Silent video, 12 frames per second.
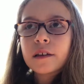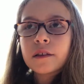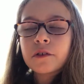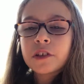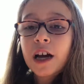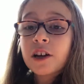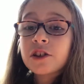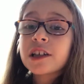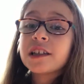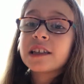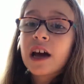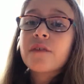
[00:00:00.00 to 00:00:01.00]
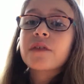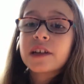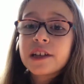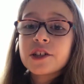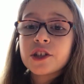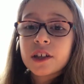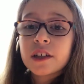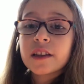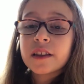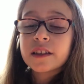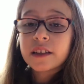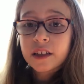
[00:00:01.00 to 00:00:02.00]
there's actually a definition
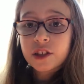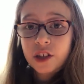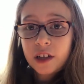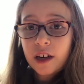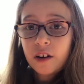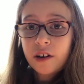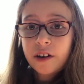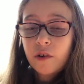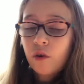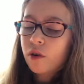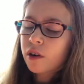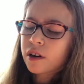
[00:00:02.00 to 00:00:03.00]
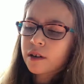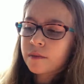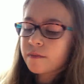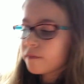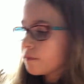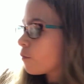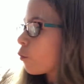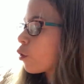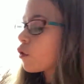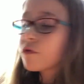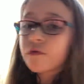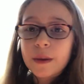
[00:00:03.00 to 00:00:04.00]
in the dictionary or in a
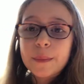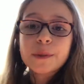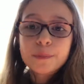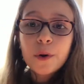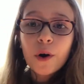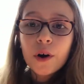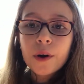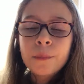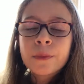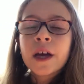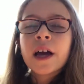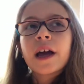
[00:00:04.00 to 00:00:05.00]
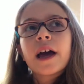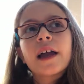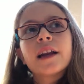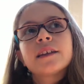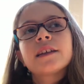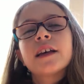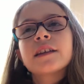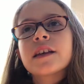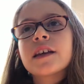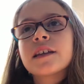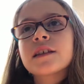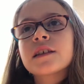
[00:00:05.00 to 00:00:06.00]
world famous book, and it says
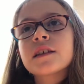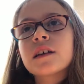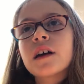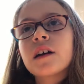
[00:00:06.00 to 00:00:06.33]
it's